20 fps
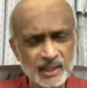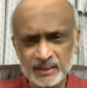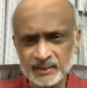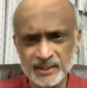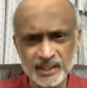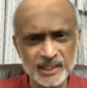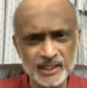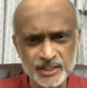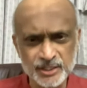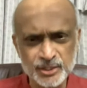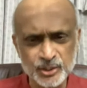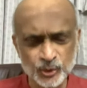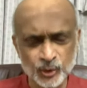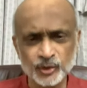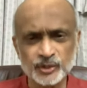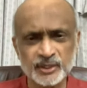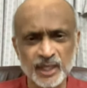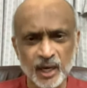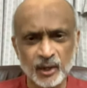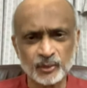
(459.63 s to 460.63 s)
there is
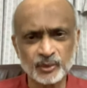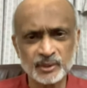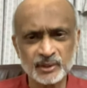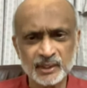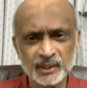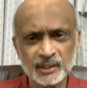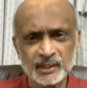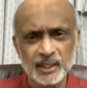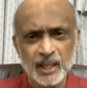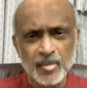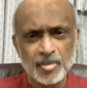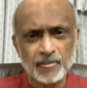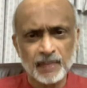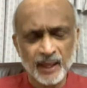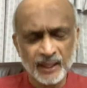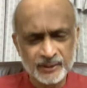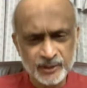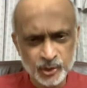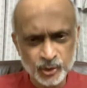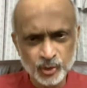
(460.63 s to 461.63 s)
no doubt
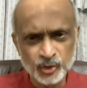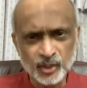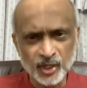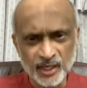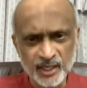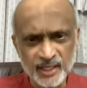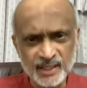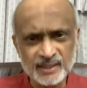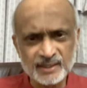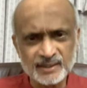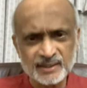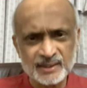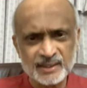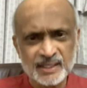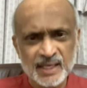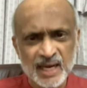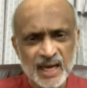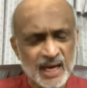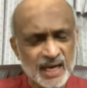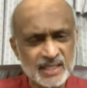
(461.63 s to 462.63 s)
that Ukraine
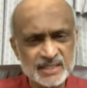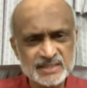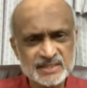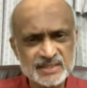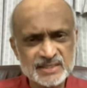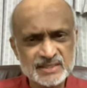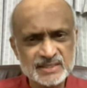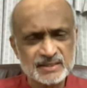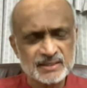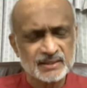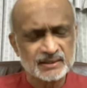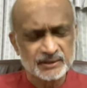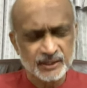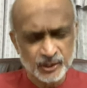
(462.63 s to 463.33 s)
has,